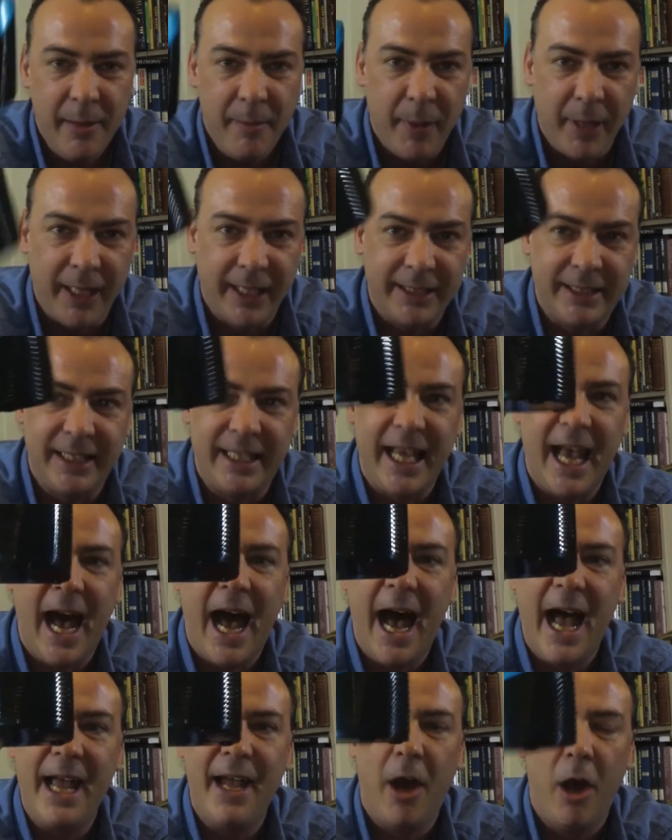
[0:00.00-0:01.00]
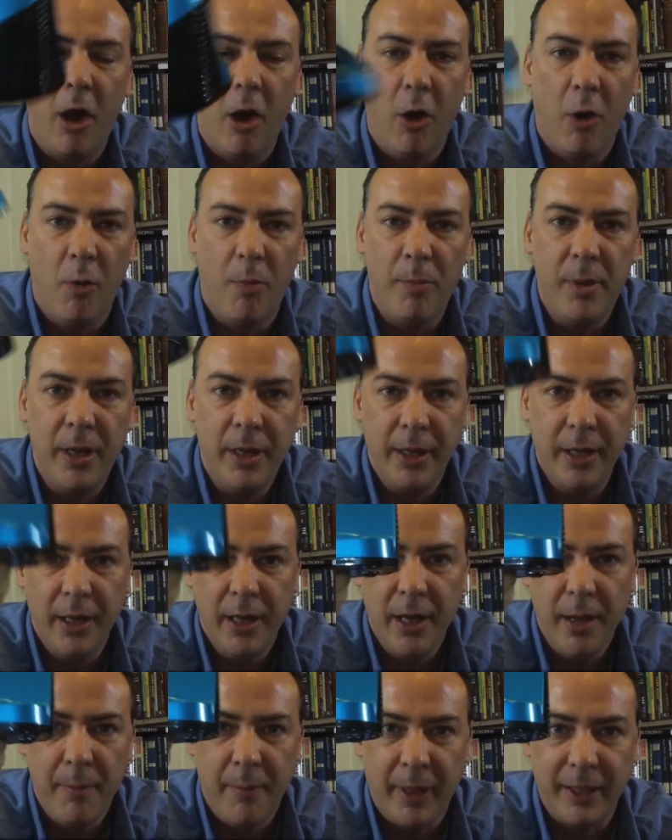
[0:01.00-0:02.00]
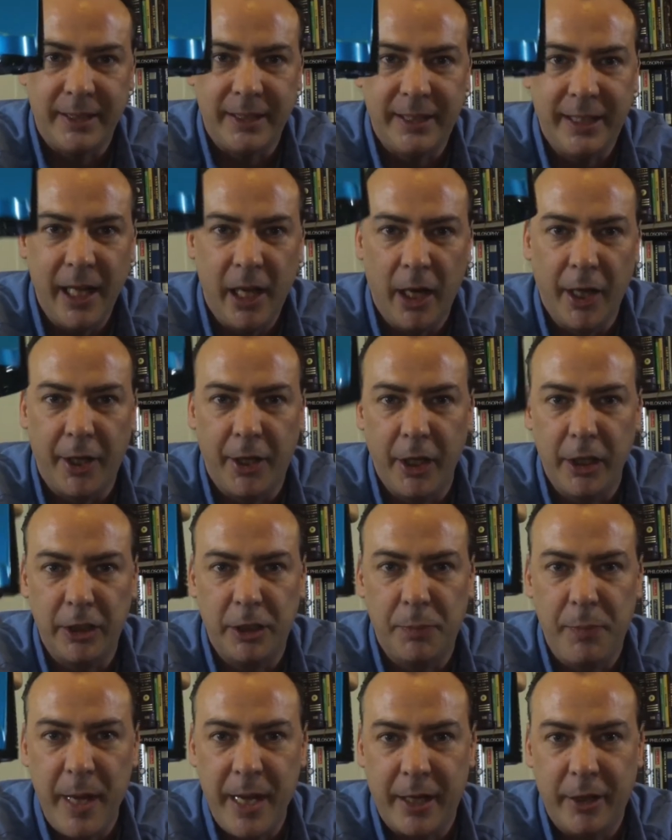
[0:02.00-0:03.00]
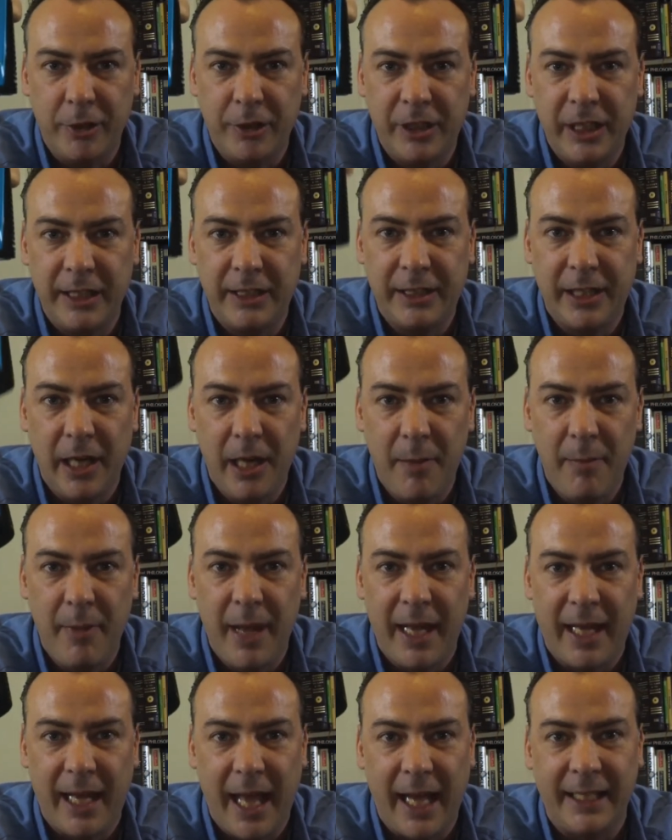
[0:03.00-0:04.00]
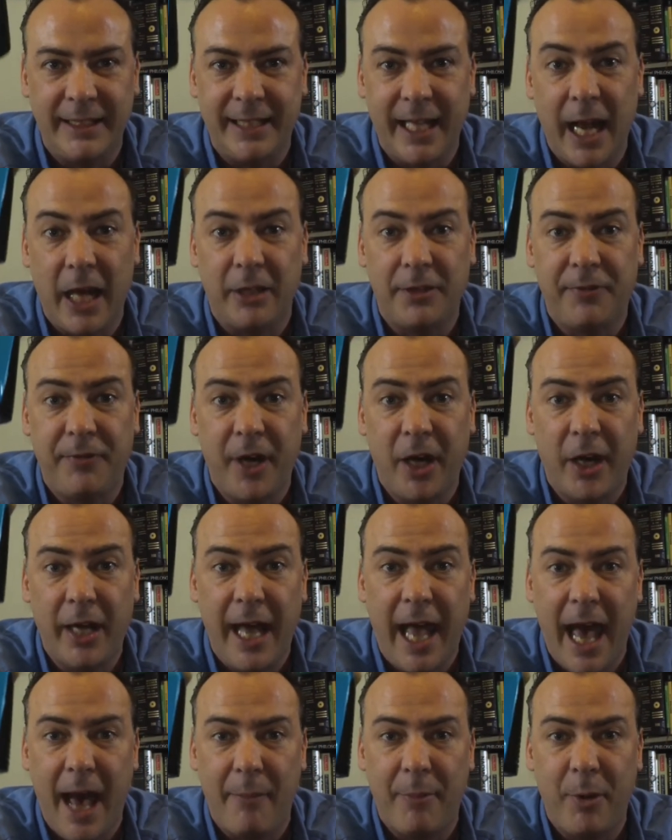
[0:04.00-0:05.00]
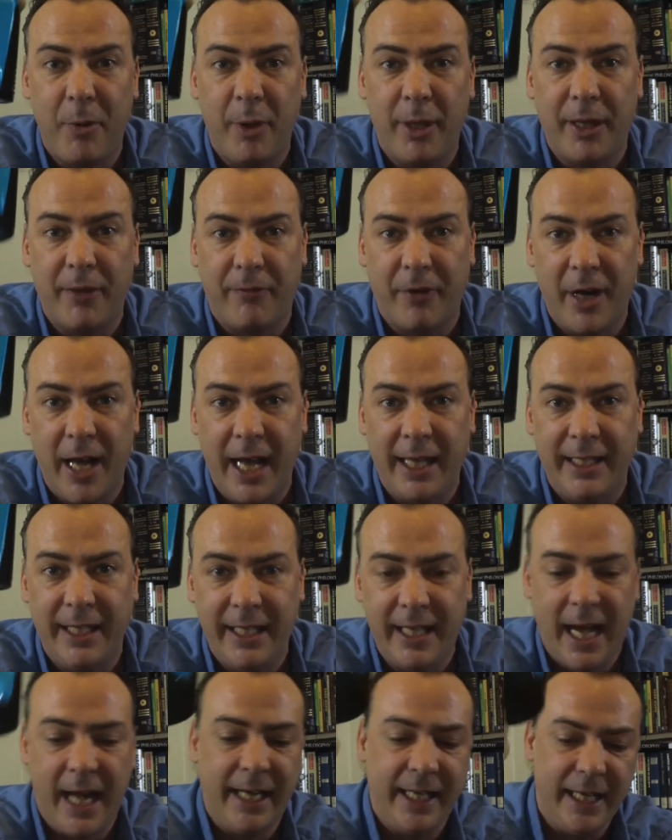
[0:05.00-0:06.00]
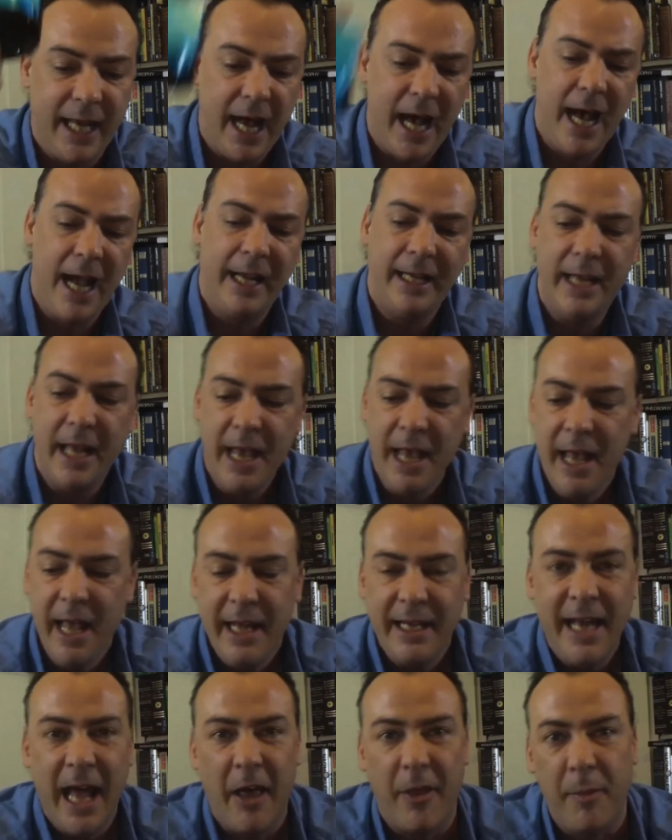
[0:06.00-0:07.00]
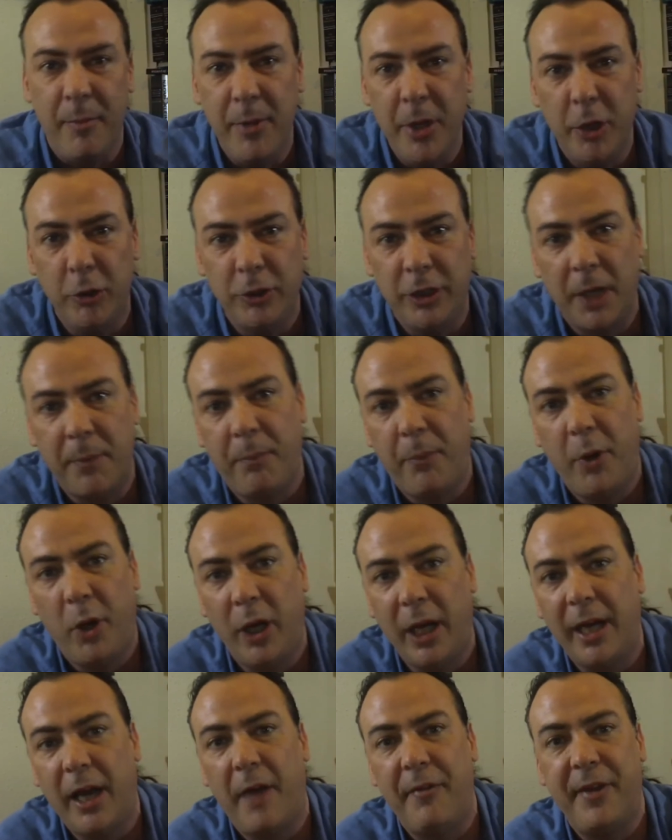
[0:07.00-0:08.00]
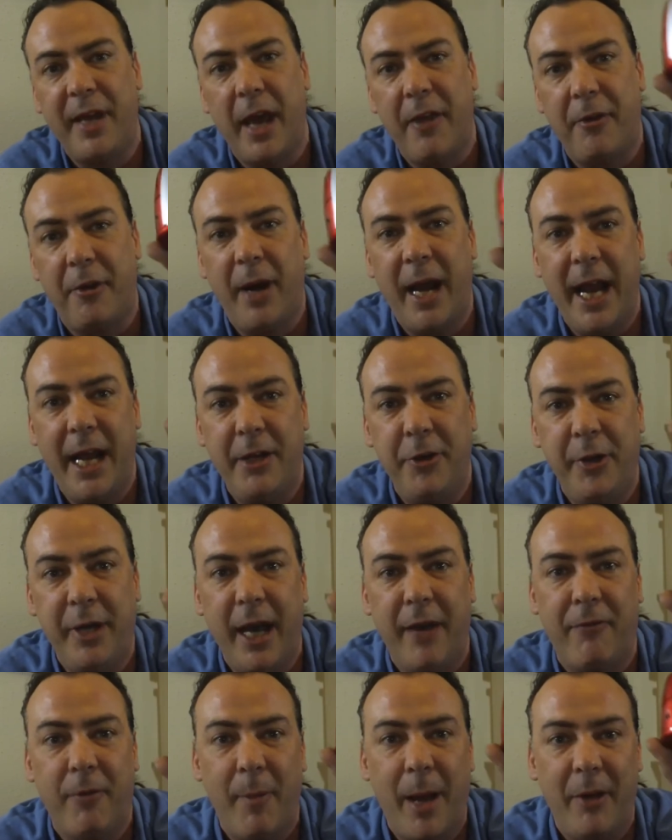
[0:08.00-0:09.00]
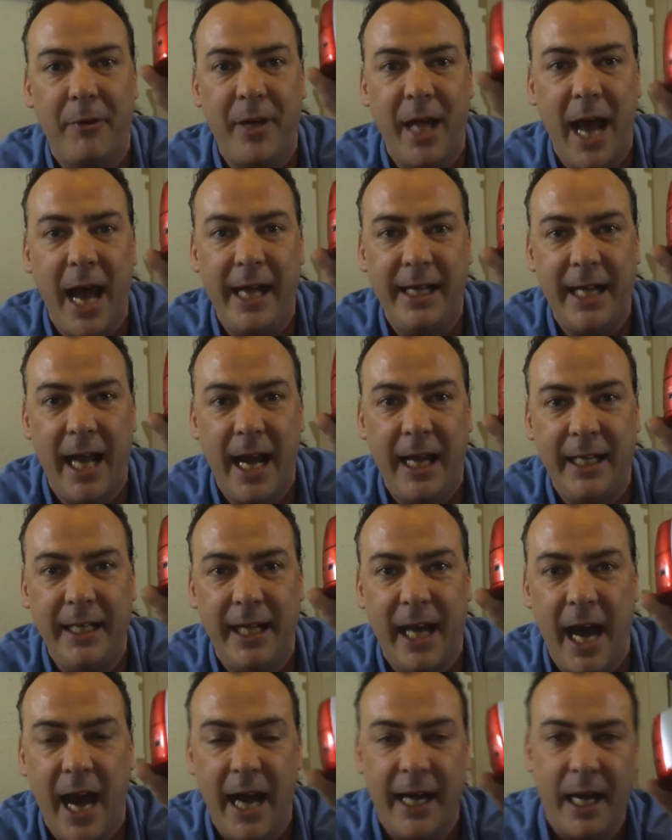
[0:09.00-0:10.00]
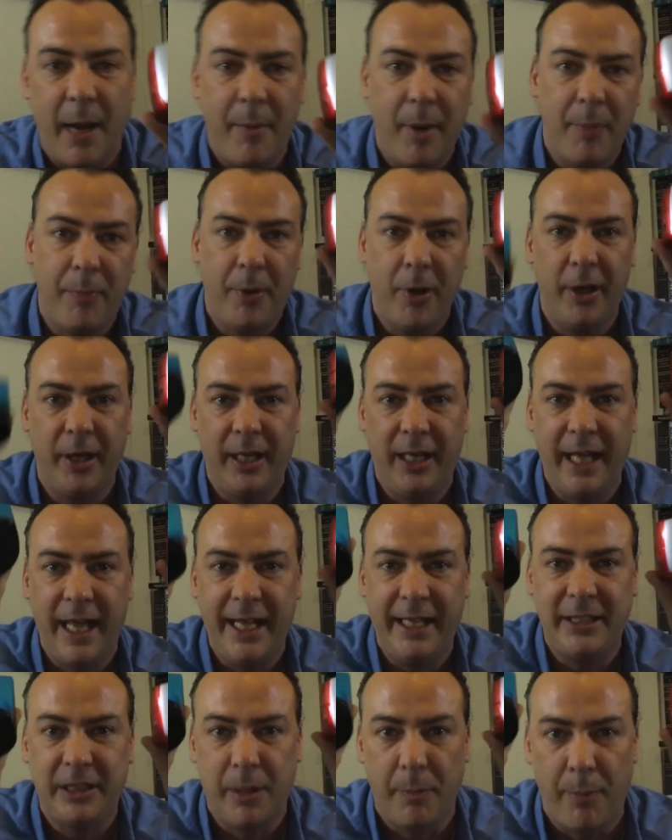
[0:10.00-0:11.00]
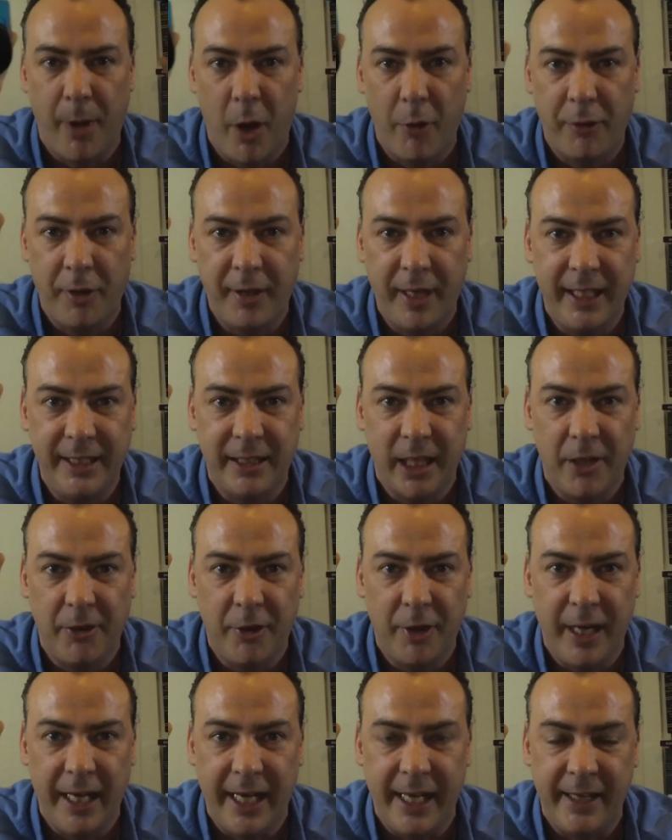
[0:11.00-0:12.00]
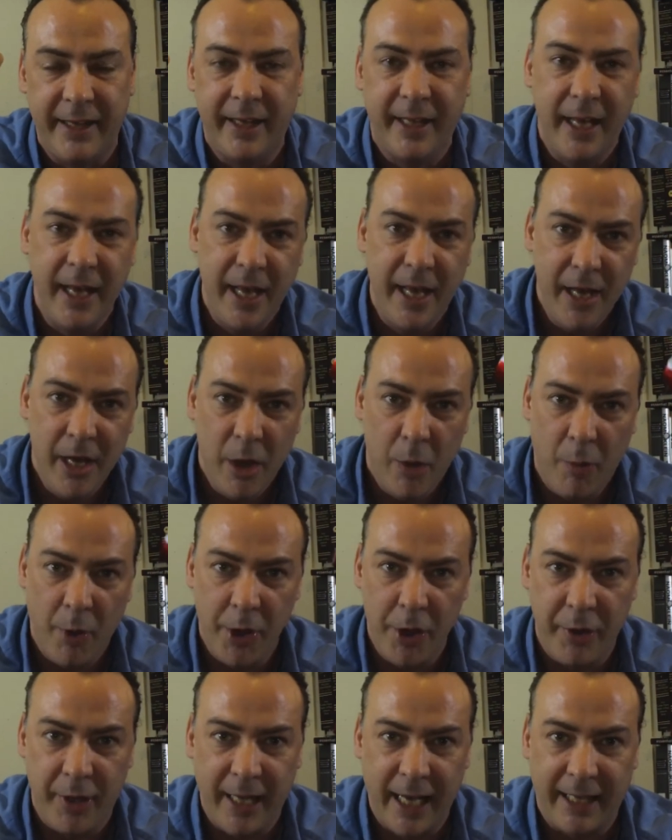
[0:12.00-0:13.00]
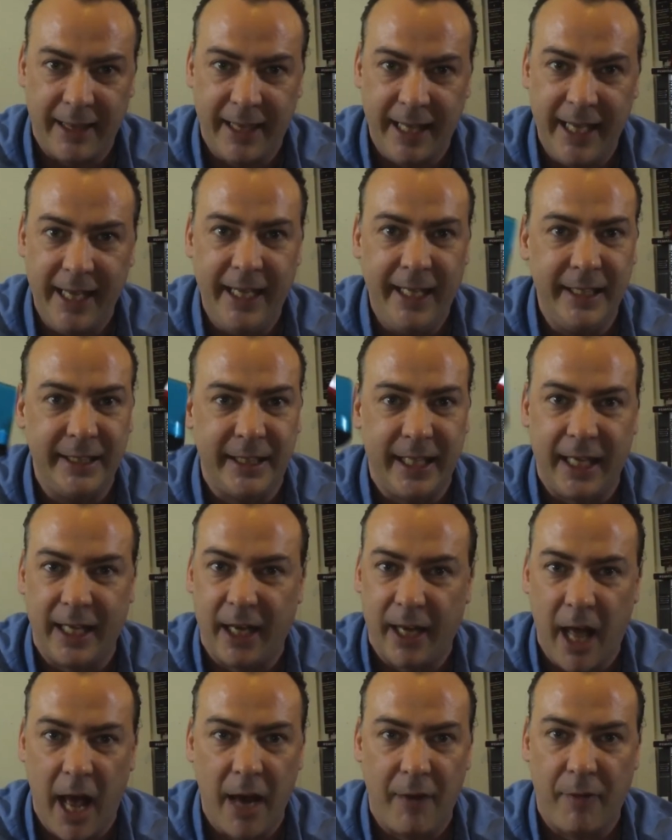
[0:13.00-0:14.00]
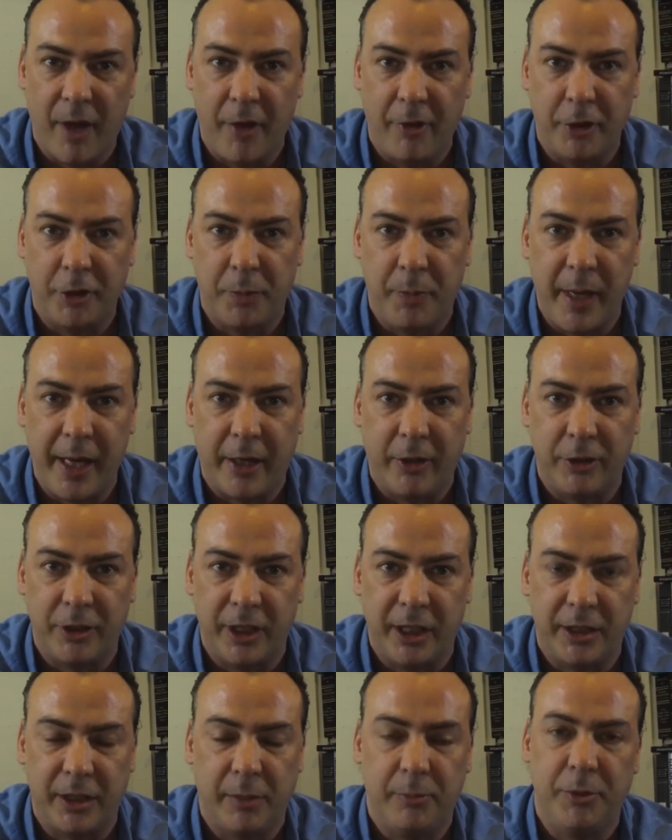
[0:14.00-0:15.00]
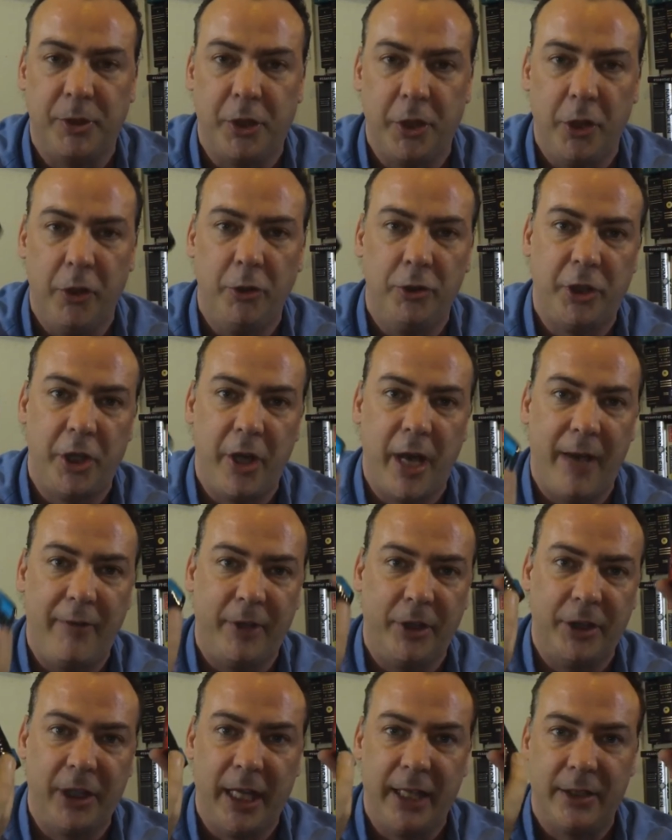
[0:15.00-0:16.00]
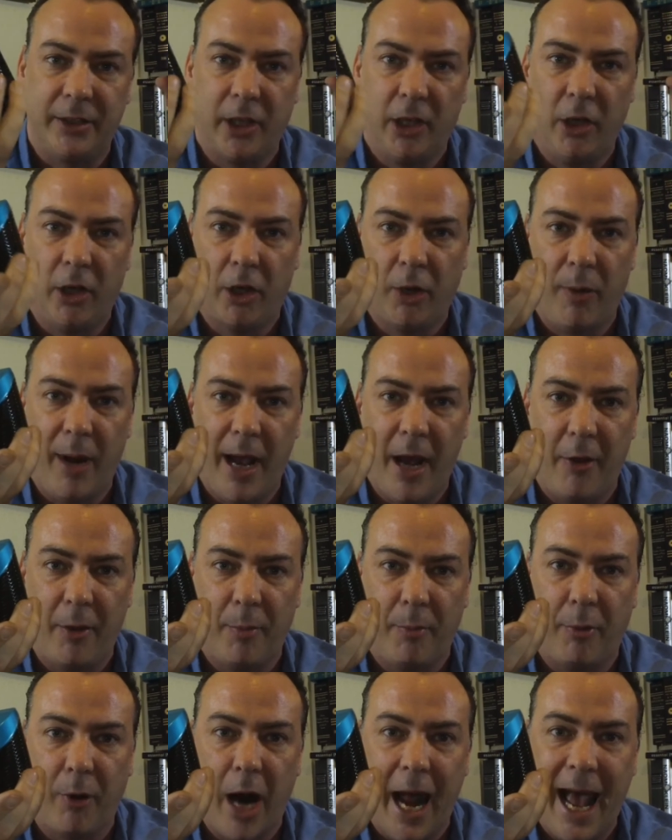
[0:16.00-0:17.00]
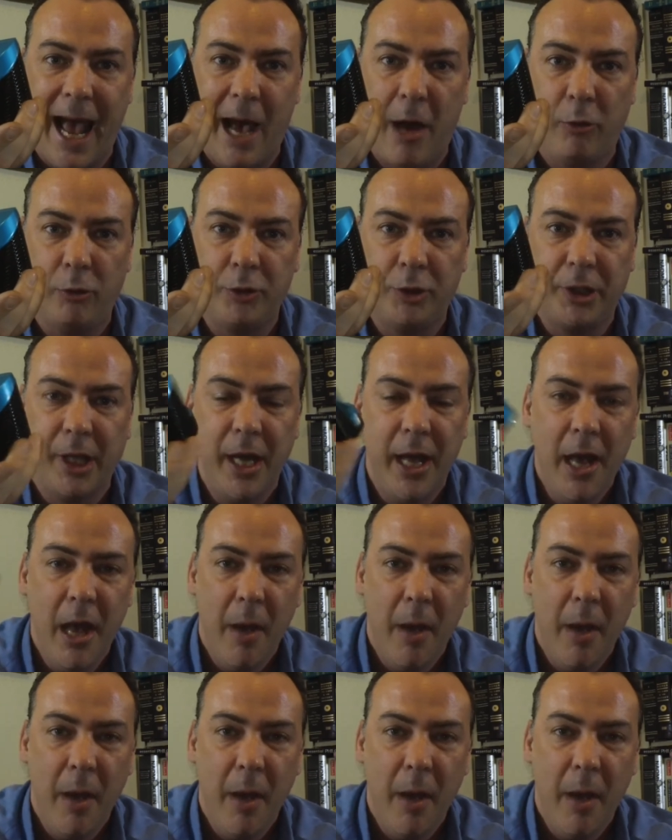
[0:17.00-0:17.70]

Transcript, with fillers: But this is the iHome but still a good speaker system. And like I said, I was fairly happy with it for 19.99. Now the Music Bullet, on the other hand, you can get for about 9.99. I'm going to put links to both of these underneath, where you can get these and a lot of other speaker systems too, so you have your chance to look around and browse.